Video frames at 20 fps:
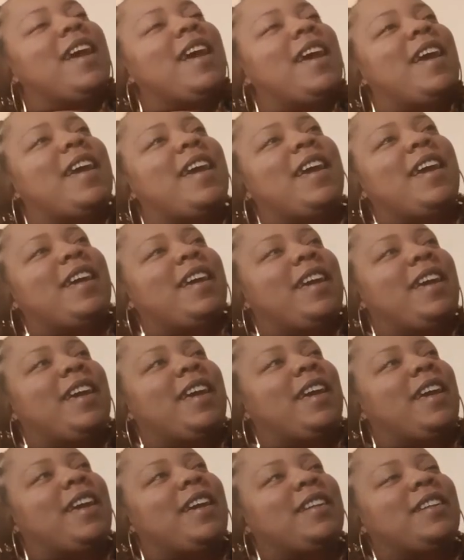
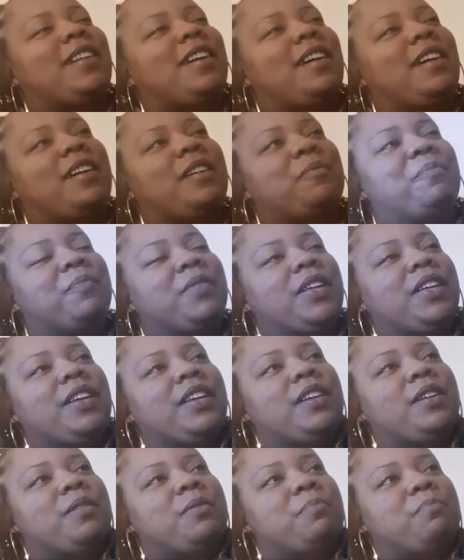and
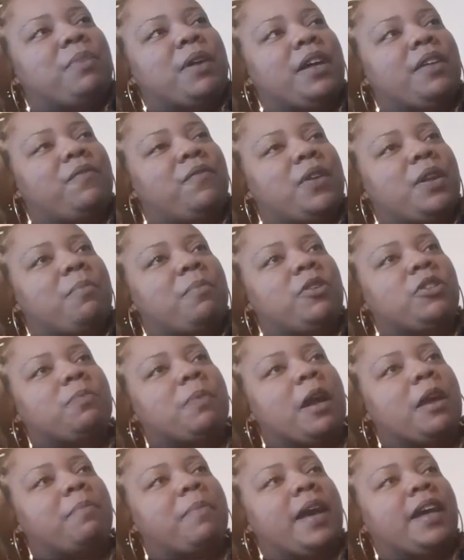but for the most
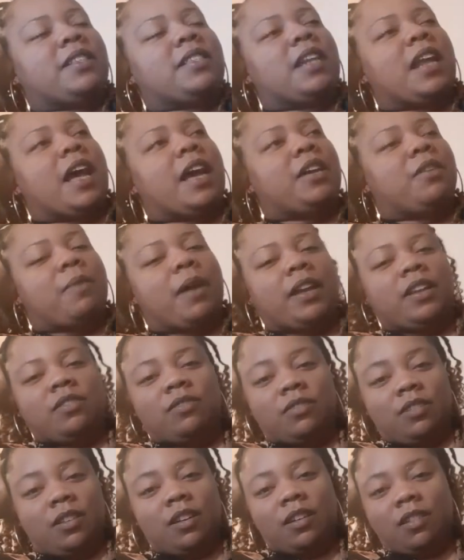part, back to the
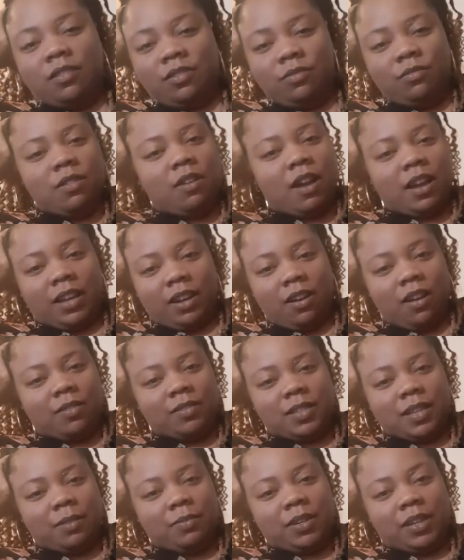IUI. Girl, I get all
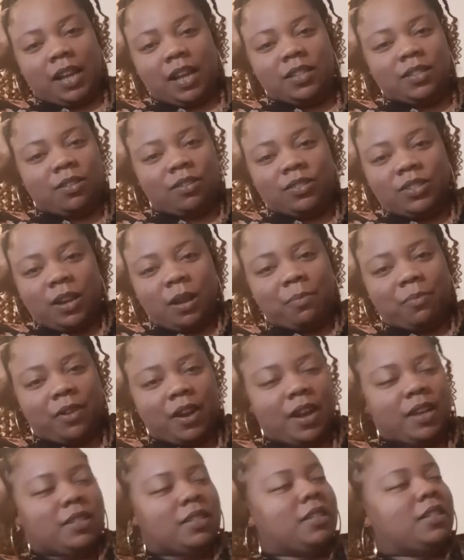subject. I told you I'm
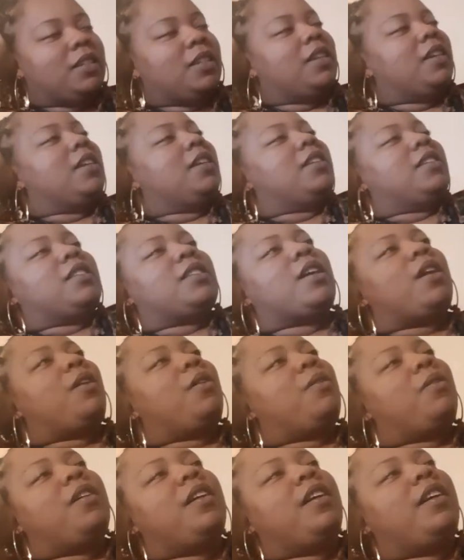crazy.
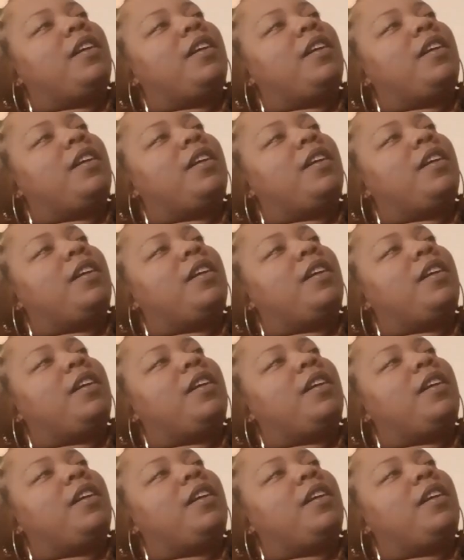So